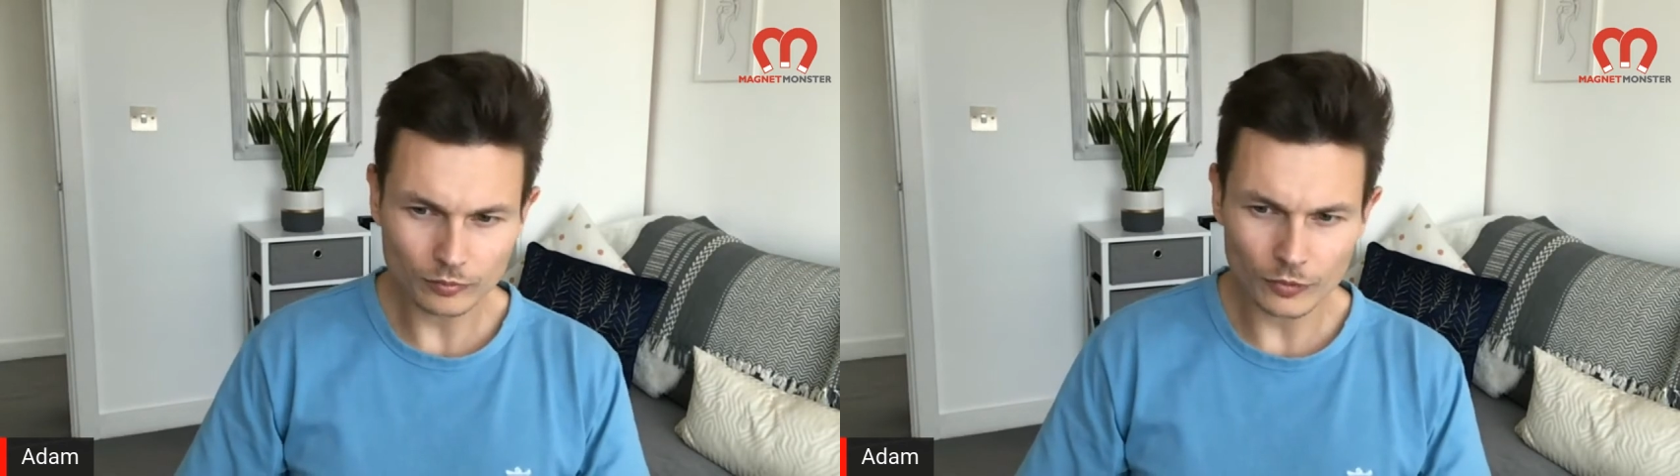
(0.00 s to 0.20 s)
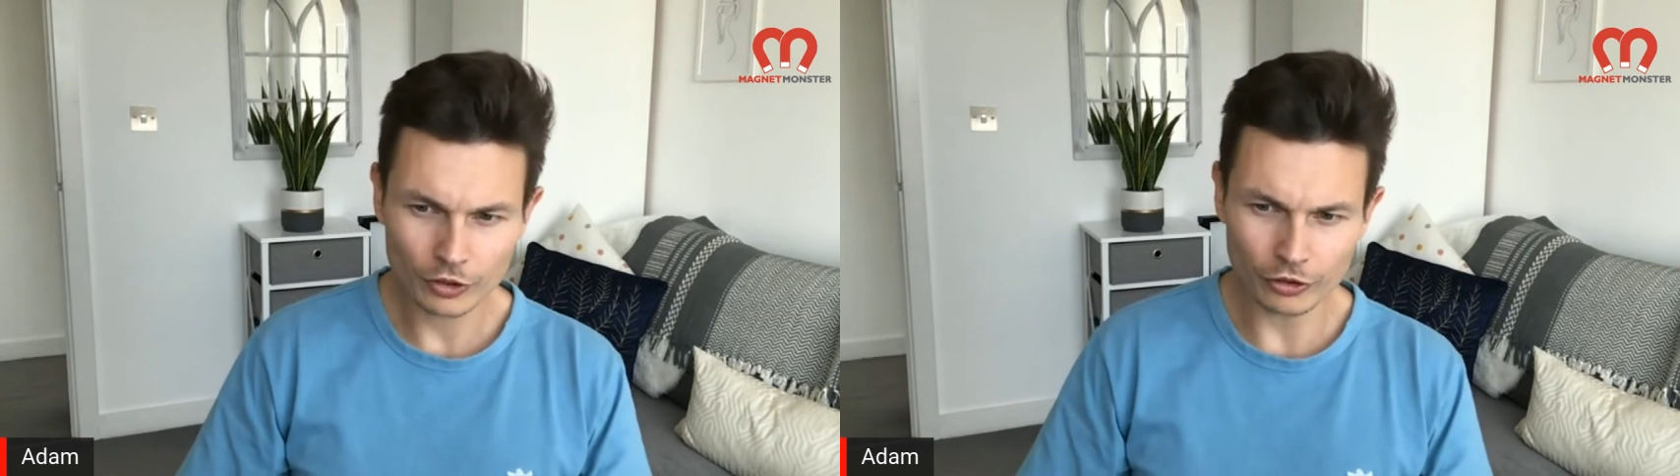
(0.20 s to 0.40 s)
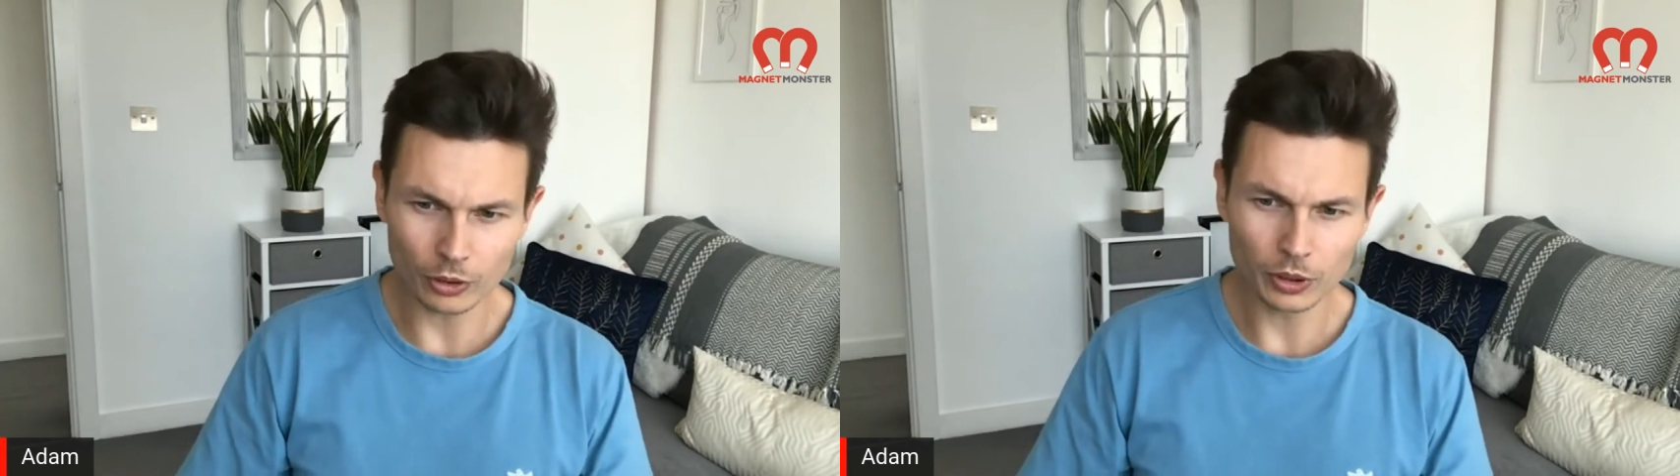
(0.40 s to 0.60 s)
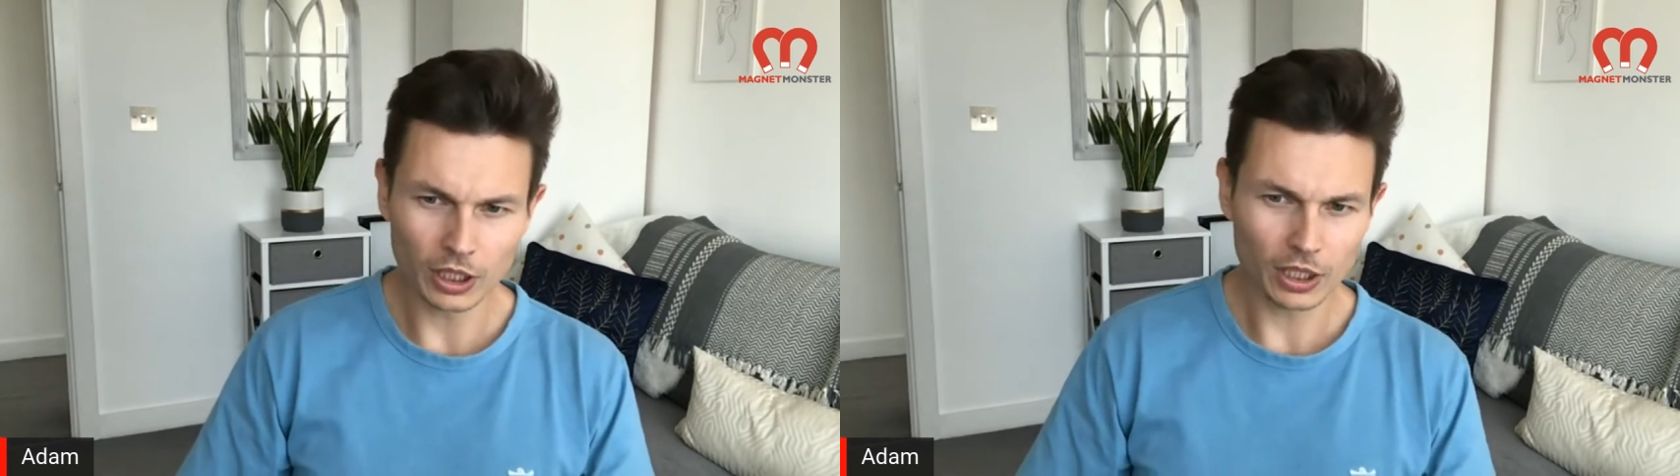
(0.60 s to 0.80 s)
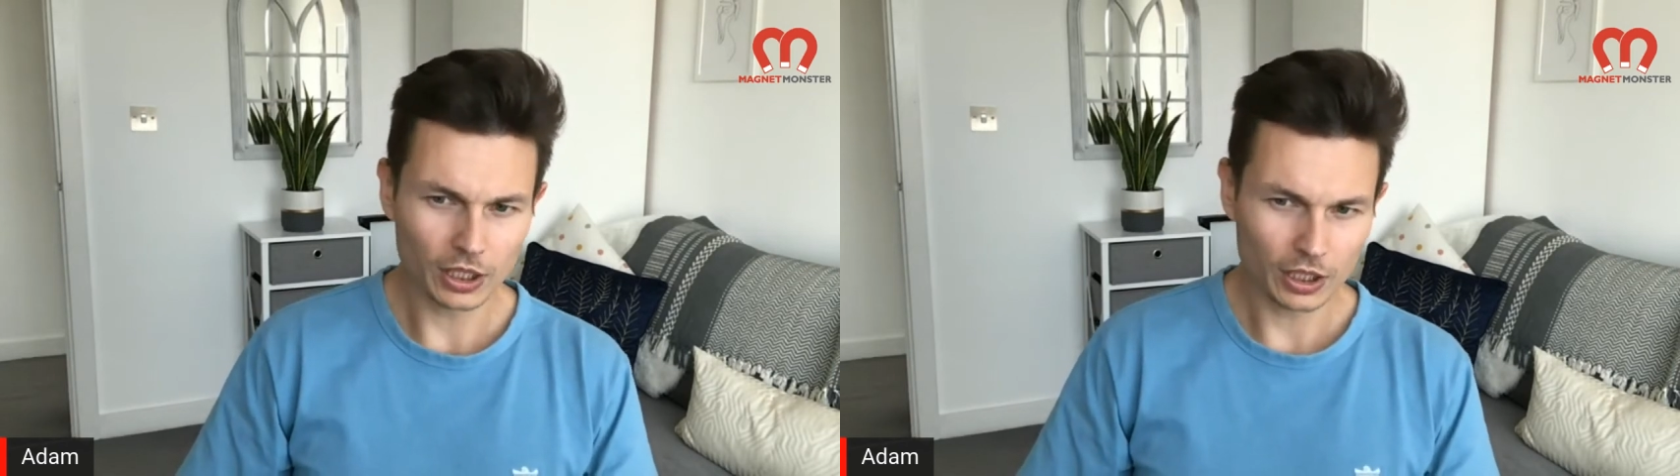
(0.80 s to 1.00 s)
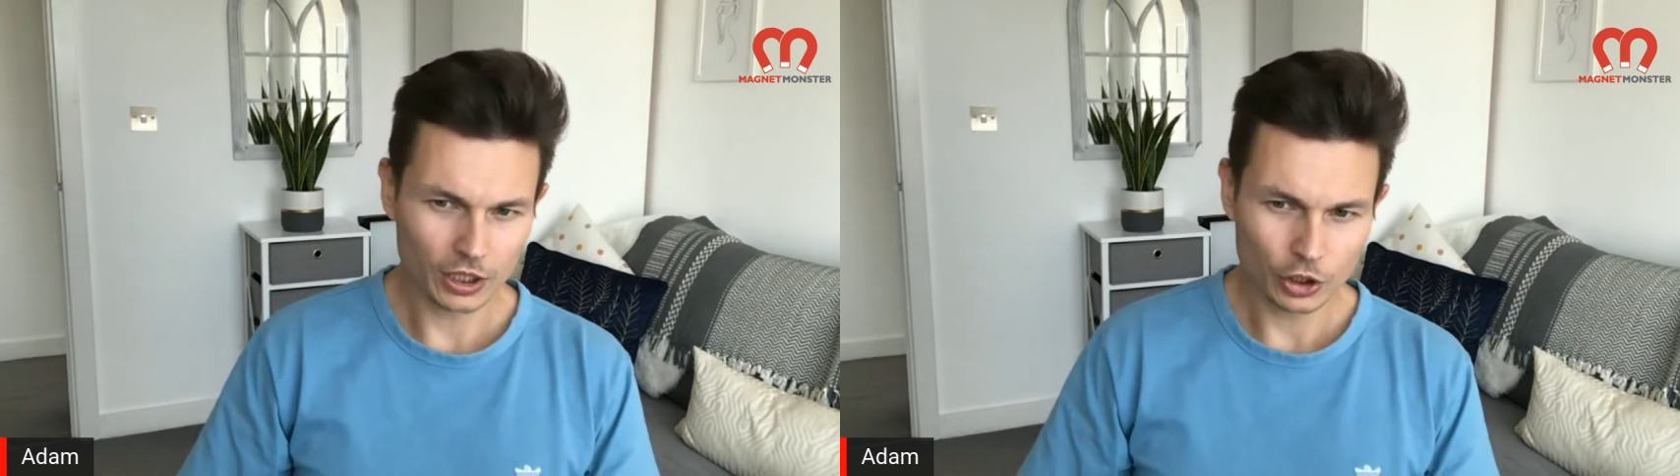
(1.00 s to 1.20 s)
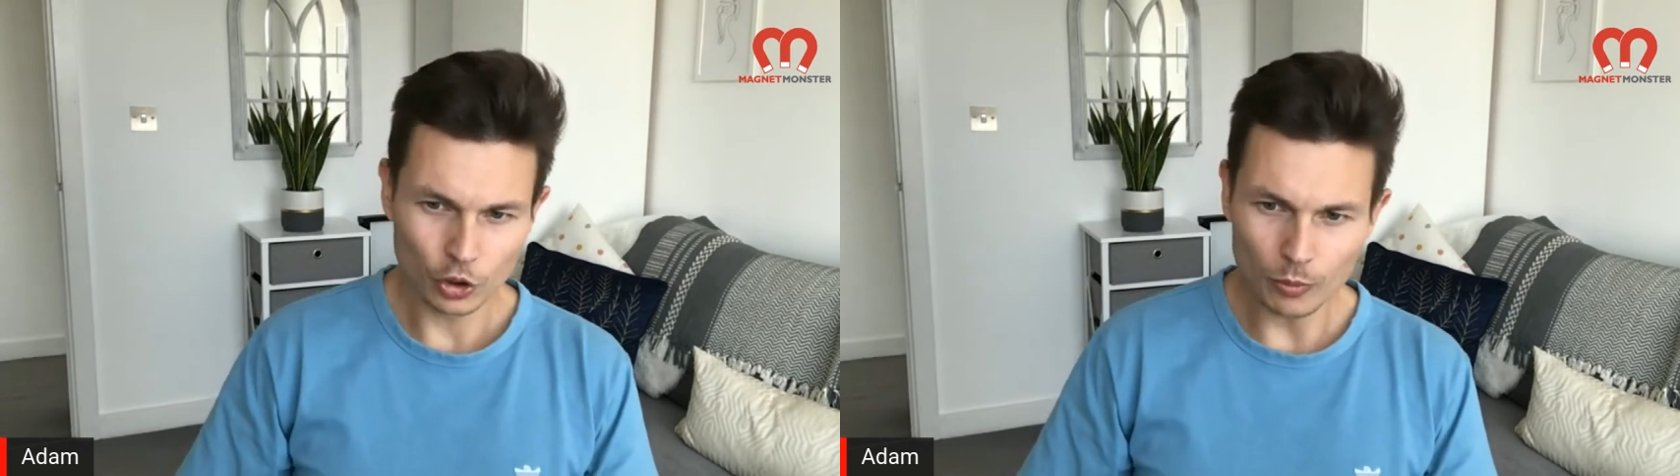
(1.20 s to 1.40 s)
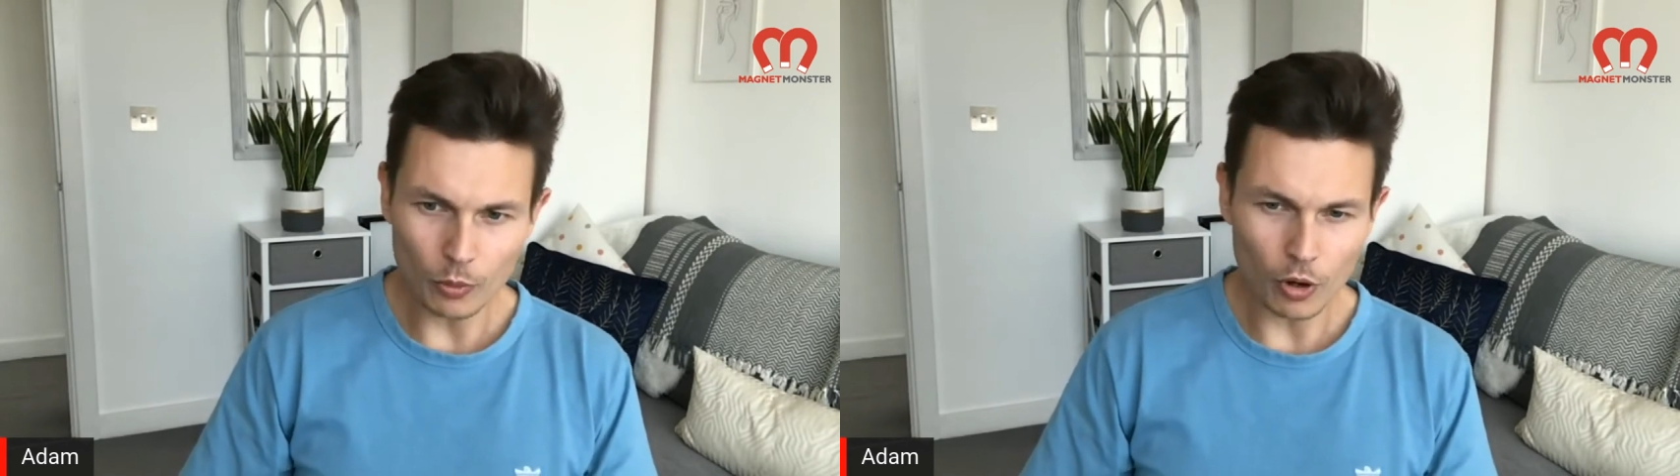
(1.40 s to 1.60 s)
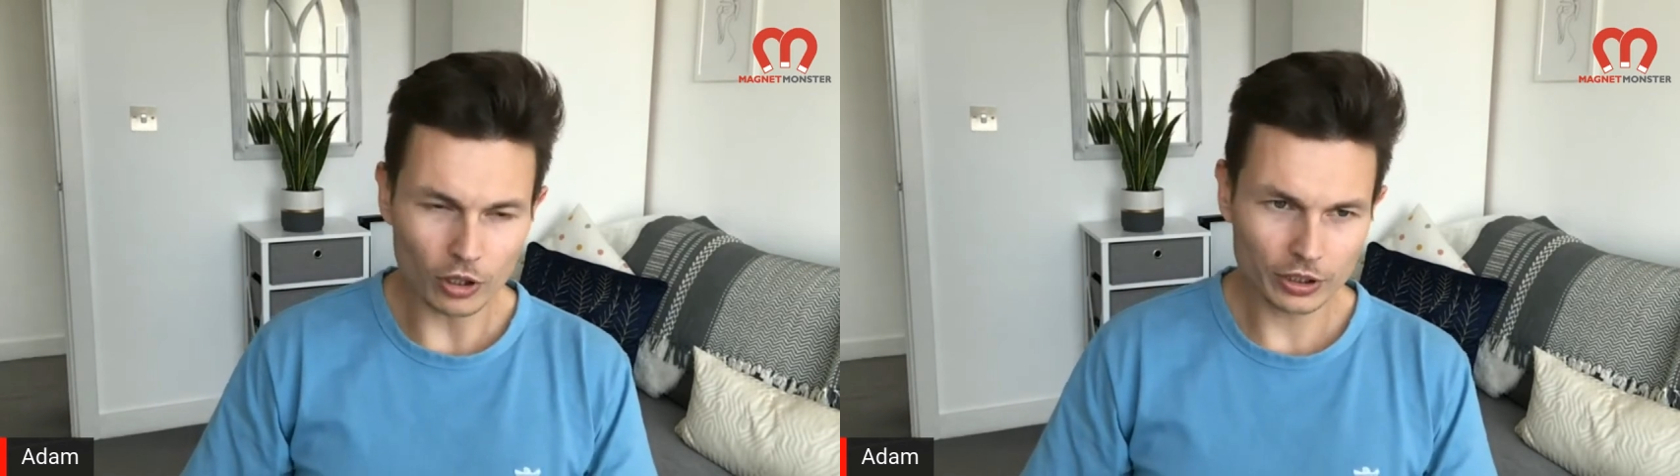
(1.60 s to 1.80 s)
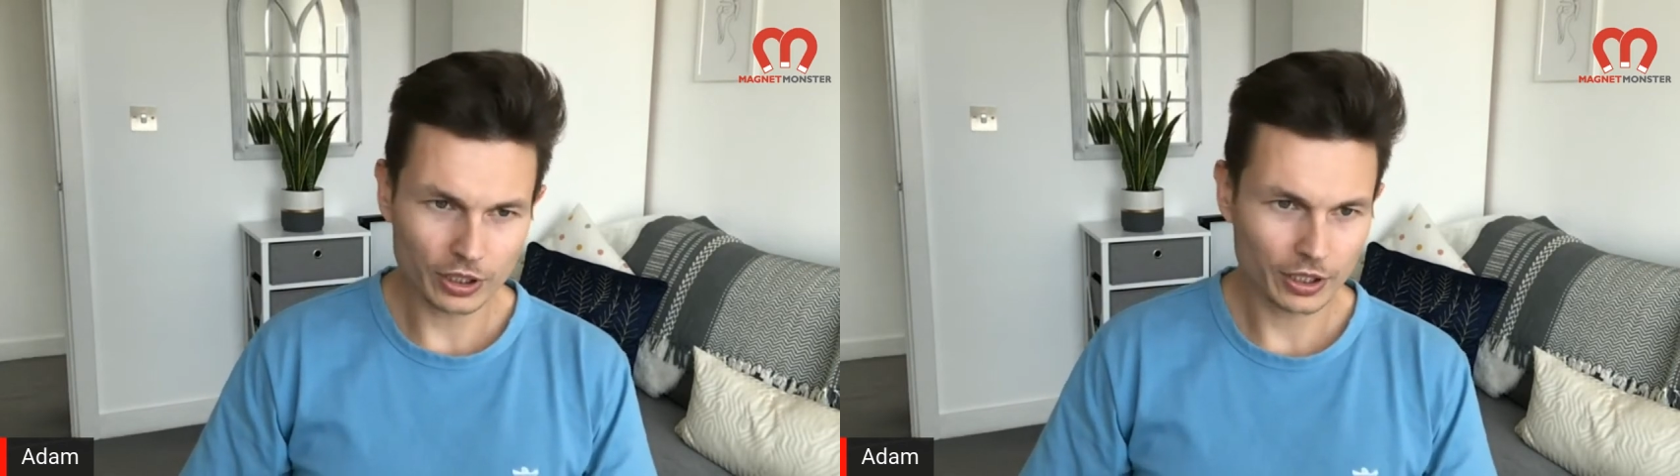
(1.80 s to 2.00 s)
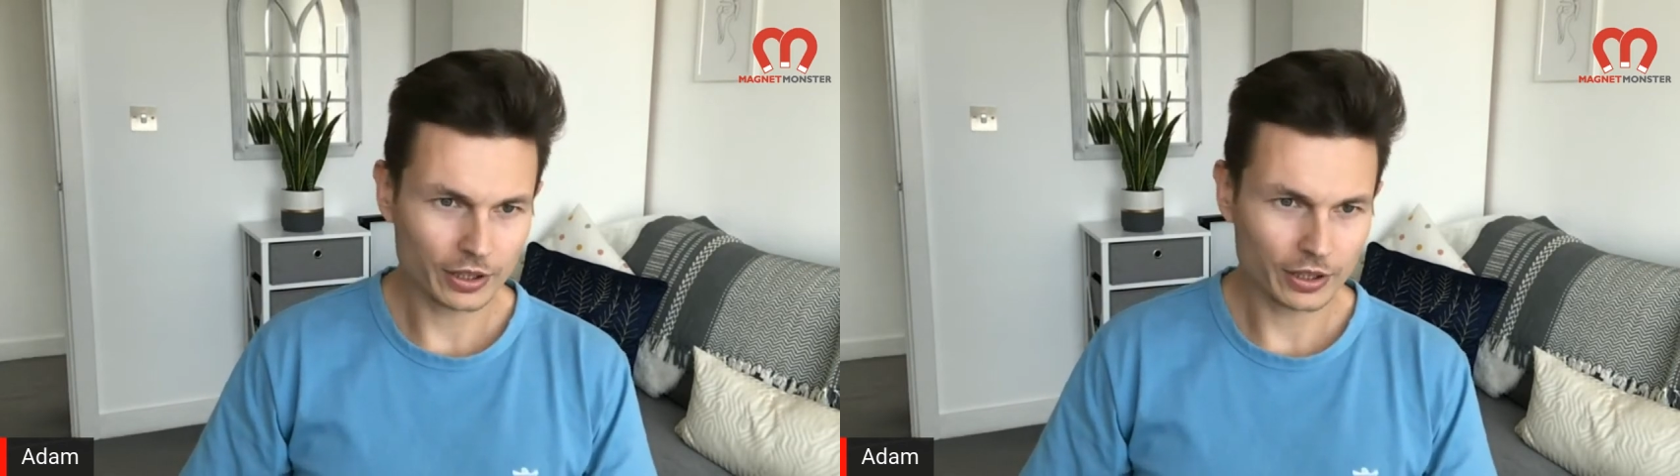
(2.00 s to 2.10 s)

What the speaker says: So number 1,